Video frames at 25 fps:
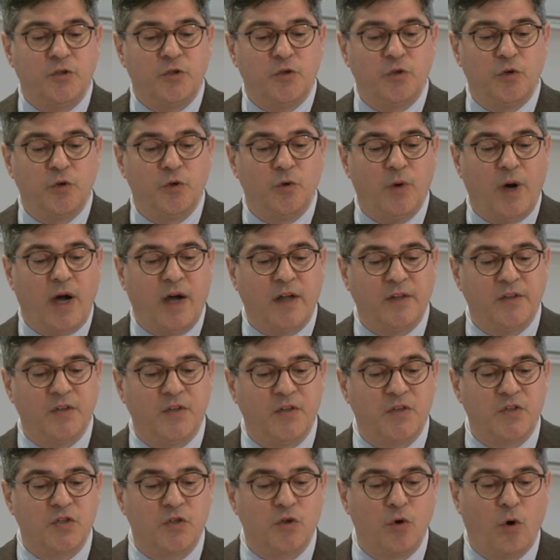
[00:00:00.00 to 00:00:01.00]
to
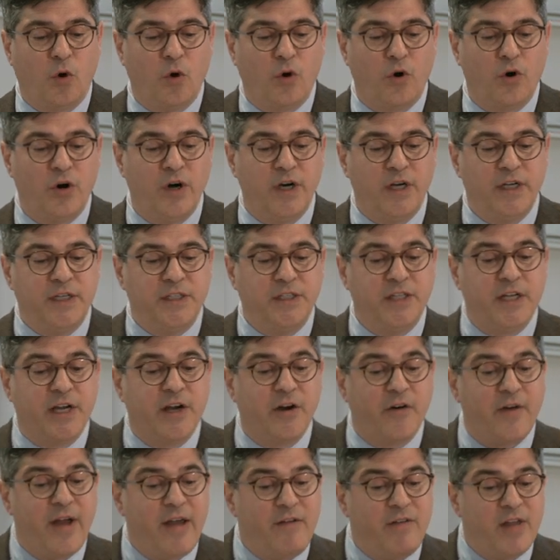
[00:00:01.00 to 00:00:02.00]
underscore the
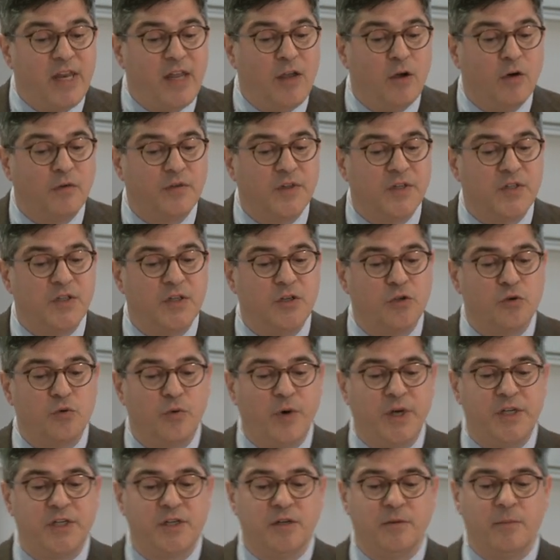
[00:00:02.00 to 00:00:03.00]
gravity of the
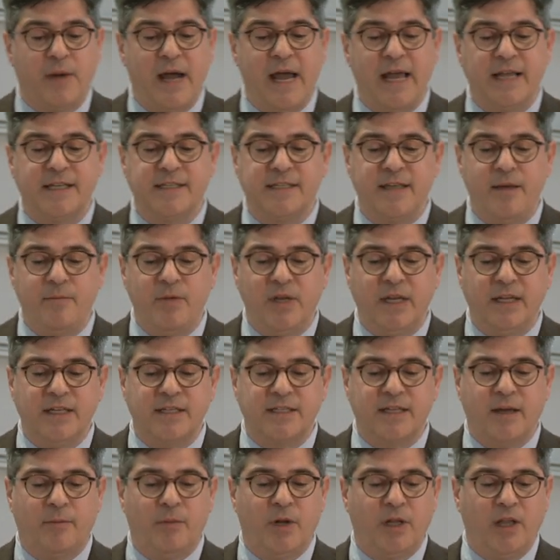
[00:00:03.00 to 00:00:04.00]
situation by examining
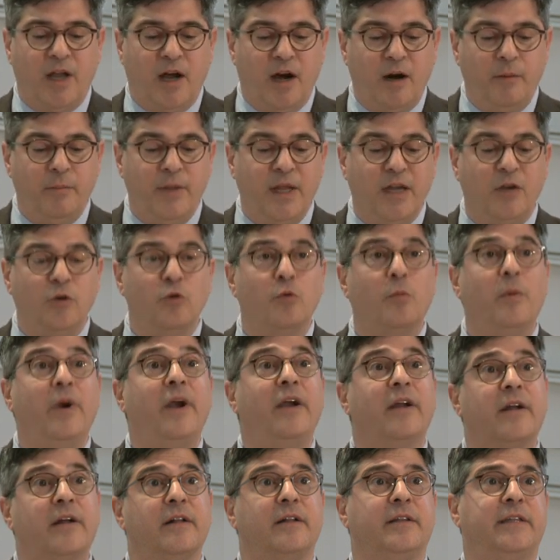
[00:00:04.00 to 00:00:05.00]
some alarming
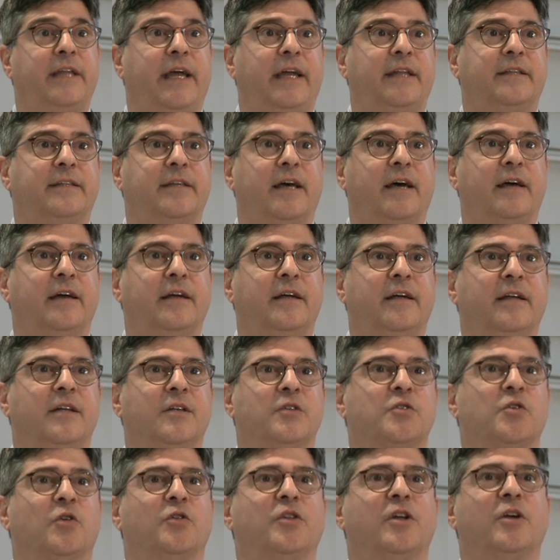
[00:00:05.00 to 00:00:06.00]
numerical data.
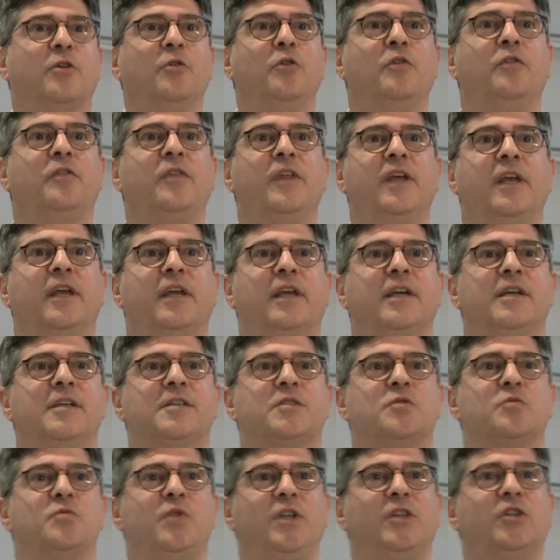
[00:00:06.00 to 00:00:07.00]
So the good thing
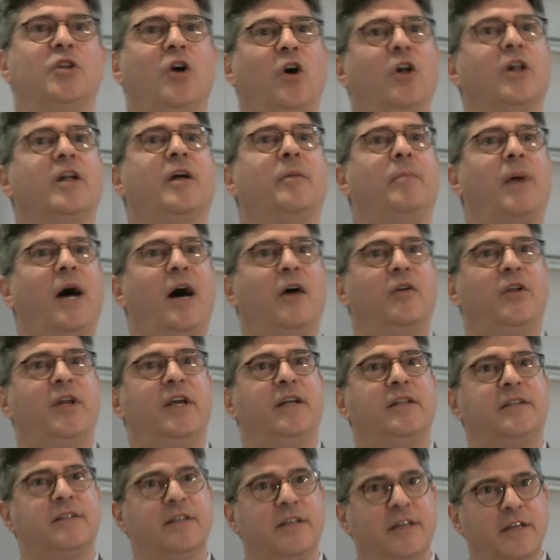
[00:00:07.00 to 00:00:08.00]
is we talk about
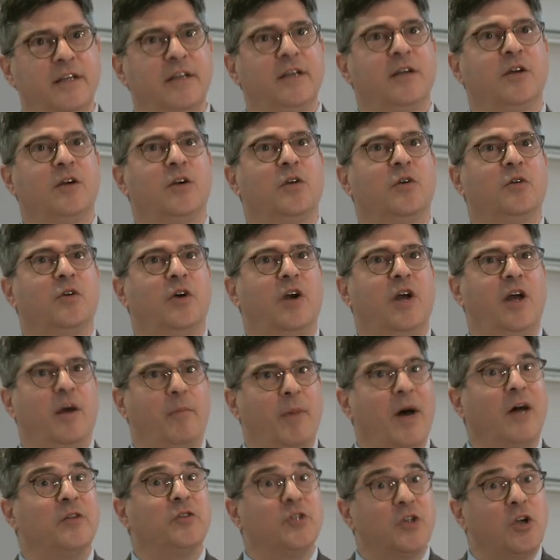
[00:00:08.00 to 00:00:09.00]
it,
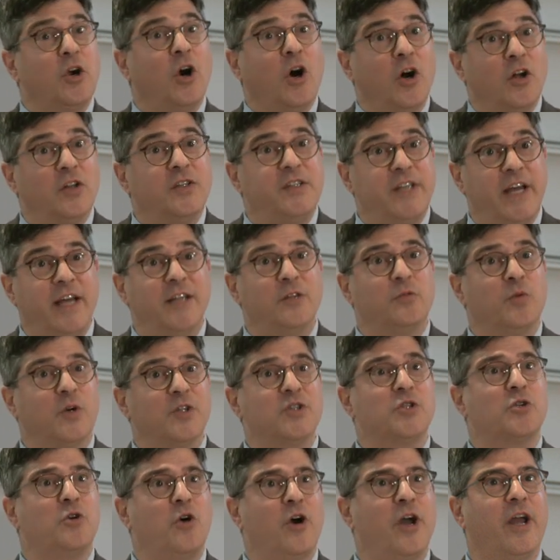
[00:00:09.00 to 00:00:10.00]
about the content,
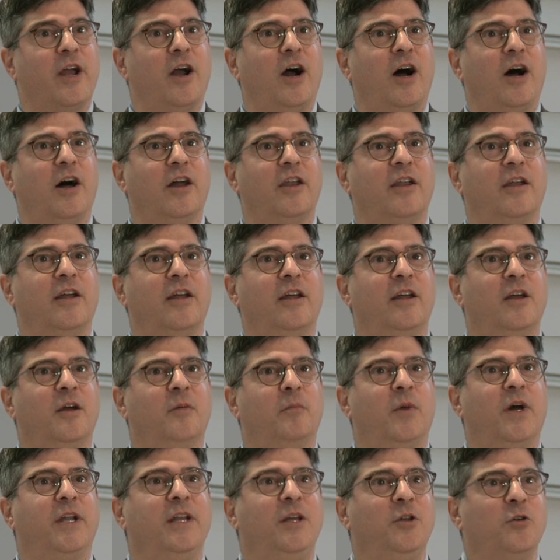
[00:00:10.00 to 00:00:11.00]
what's going on.
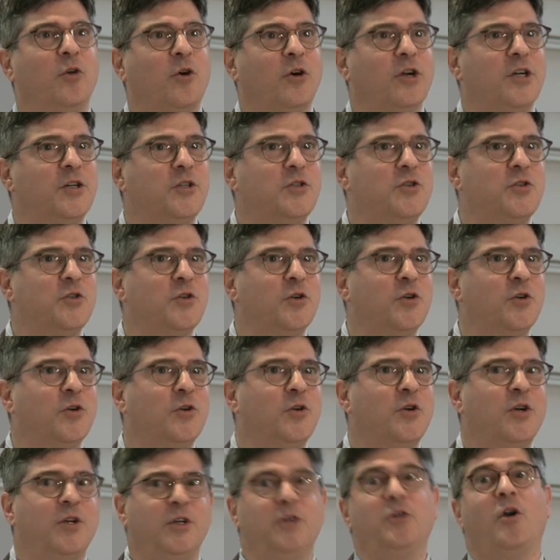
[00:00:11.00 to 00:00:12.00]
But in order
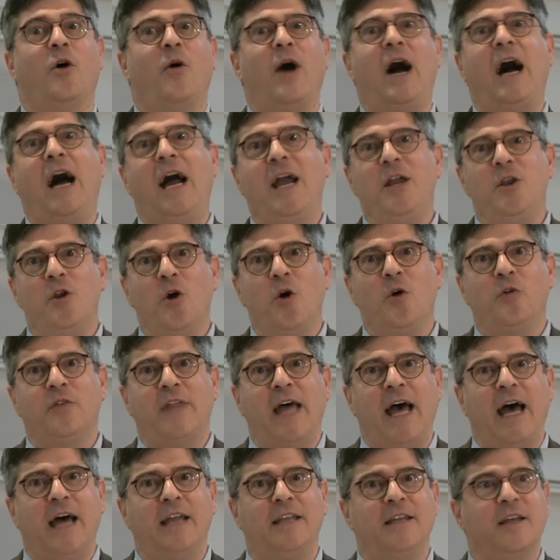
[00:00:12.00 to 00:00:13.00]
to, you know, I know
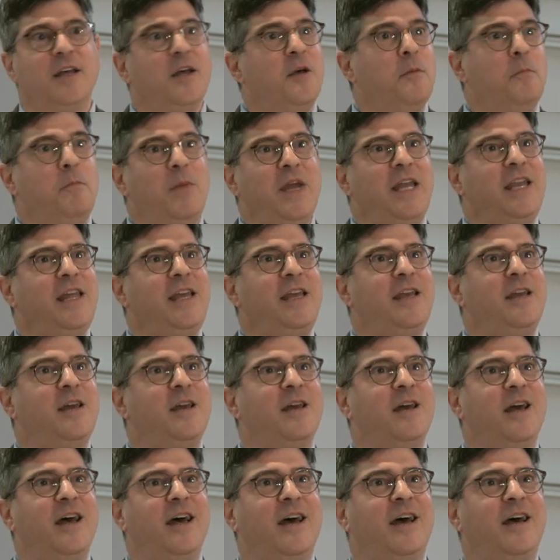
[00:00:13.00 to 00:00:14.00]
that
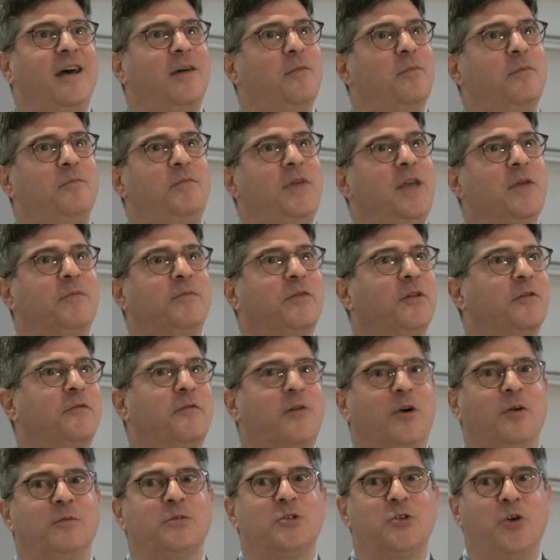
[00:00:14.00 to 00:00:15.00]
many uh, people
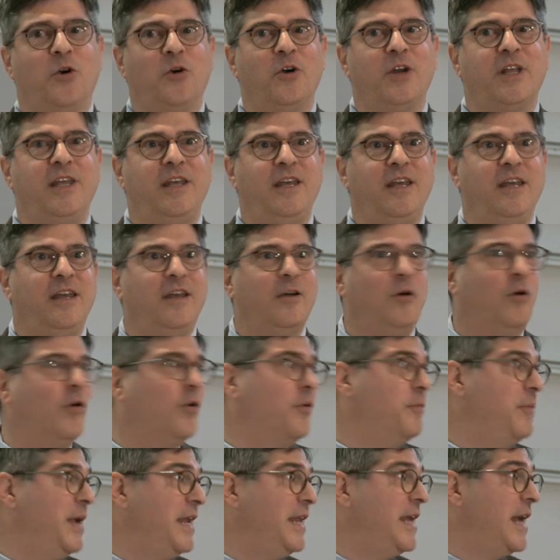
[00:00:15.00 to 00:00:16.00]
from Turkey
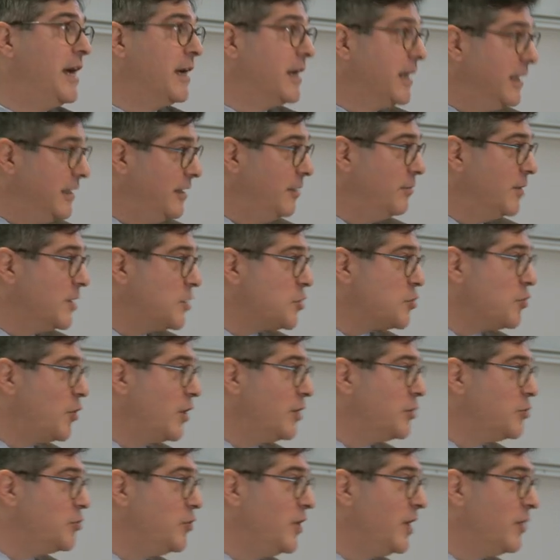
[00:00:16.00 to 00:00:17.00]
or many academics who
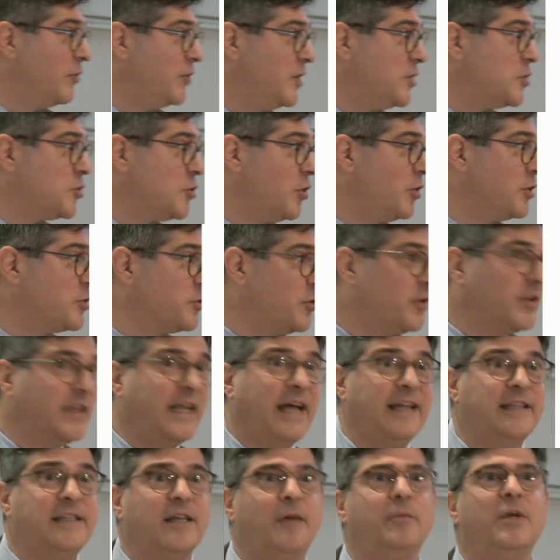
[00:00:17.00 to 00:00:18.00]
are doing research on
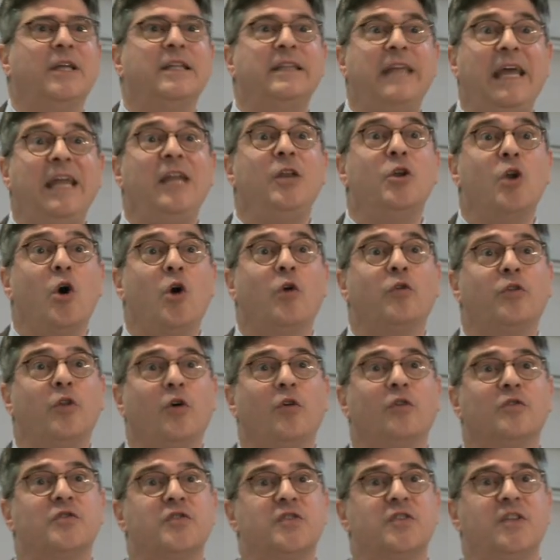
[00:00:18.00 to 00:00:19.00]
that topic, they know
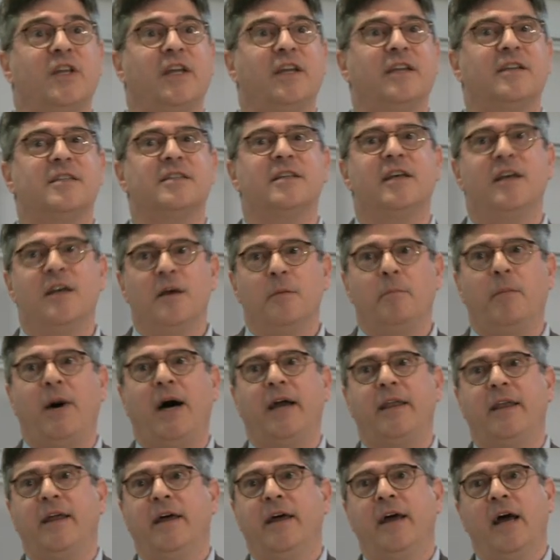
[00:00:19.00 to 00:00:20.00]
those things.
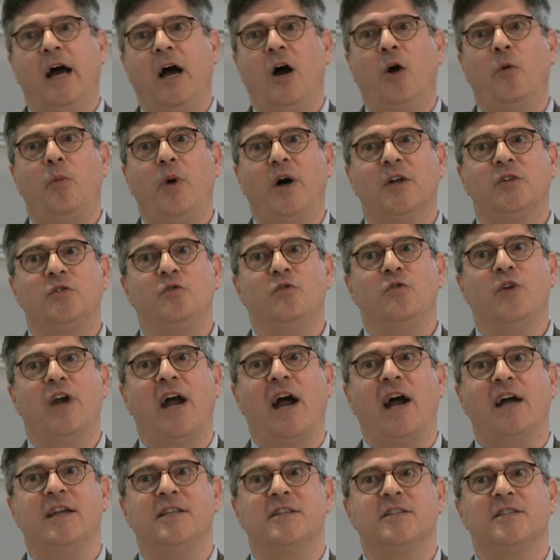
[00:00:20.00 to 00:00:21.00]
But how about you
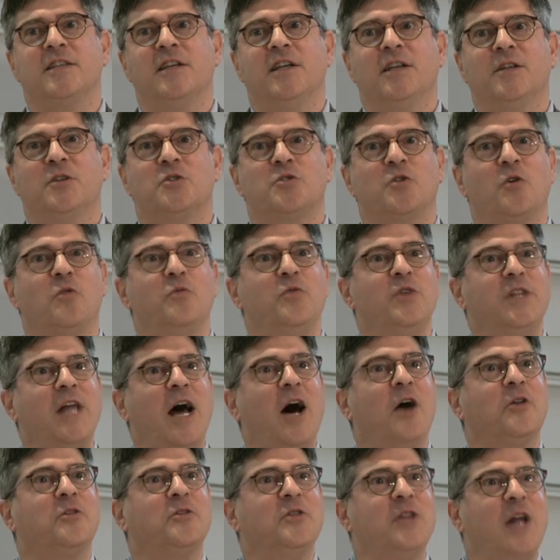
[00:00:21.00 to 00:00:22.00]
guys? So
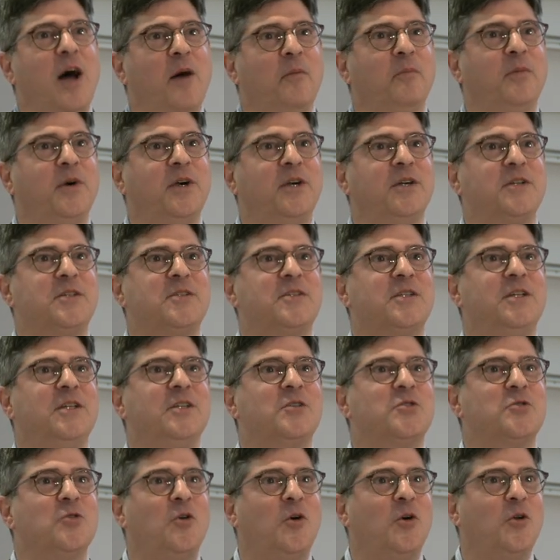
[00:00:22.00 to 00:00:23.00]
without numbers,
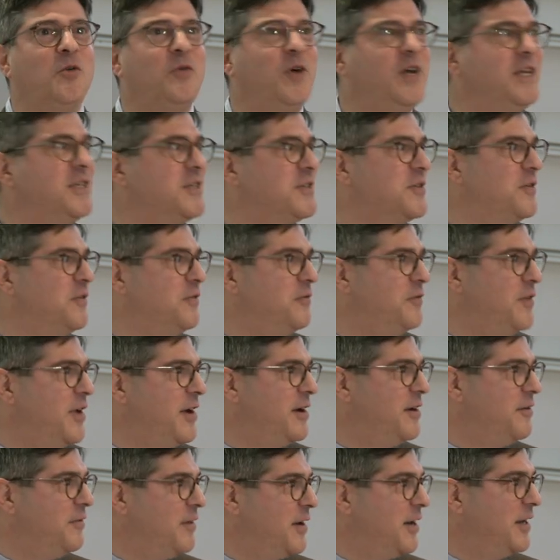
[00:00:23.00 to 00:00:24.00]
it's always
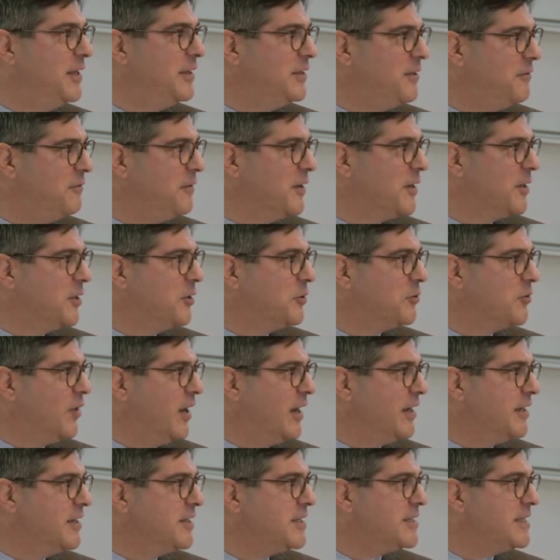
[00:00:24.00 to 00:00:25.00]
very, very difficult to
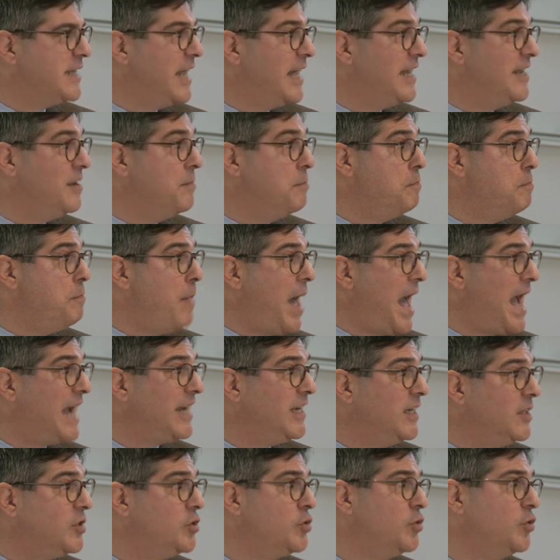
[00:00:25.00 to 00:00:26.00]
understand the
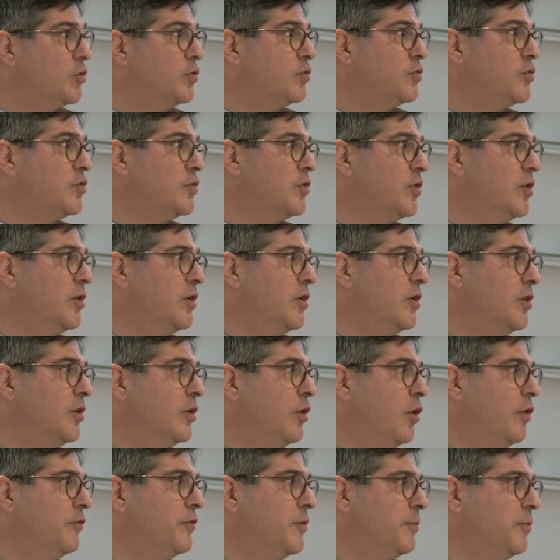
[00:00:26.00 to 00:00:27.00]
magnitude
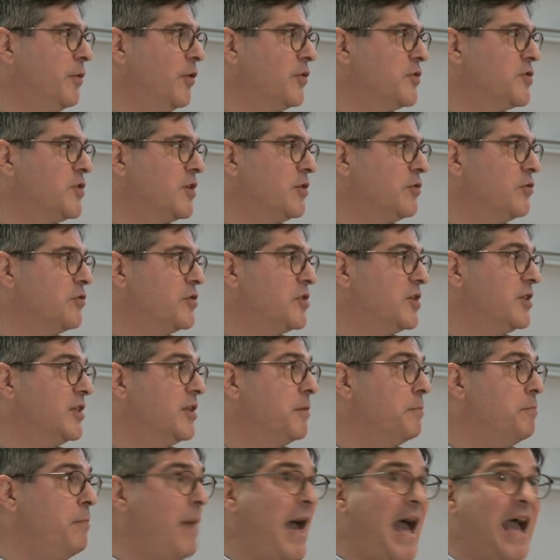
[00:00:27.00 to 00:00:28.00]
of the persecution,
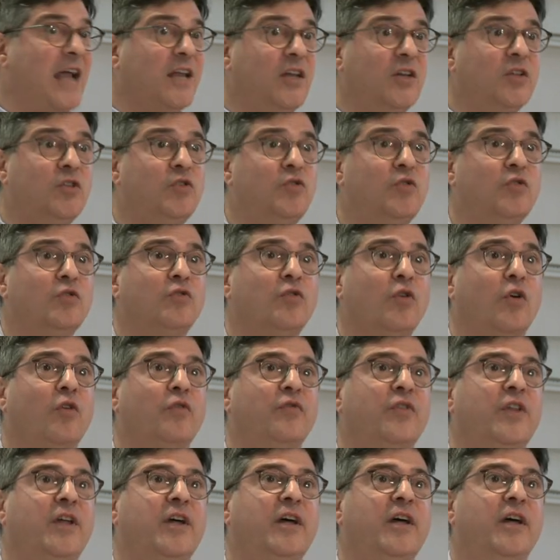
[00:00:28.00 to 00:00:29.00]
the magnitude
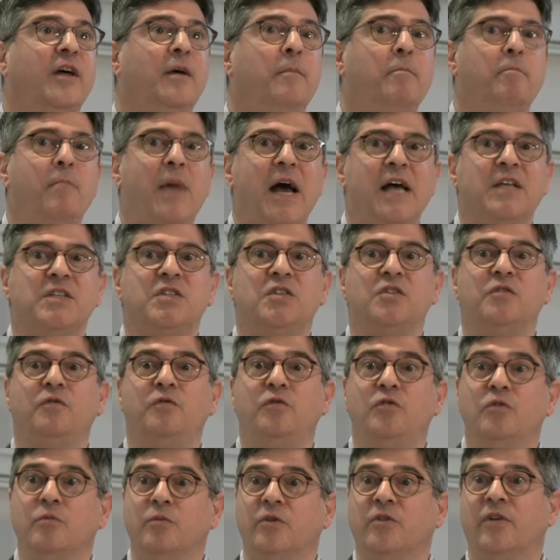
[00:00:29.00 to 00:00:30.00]
of the
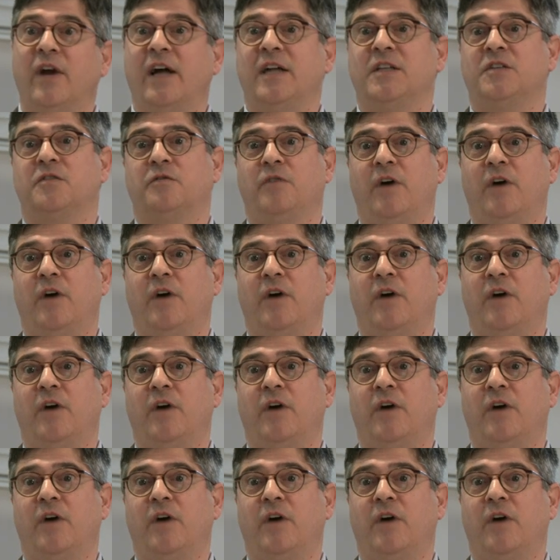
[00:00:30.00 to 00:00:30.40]
massive human rights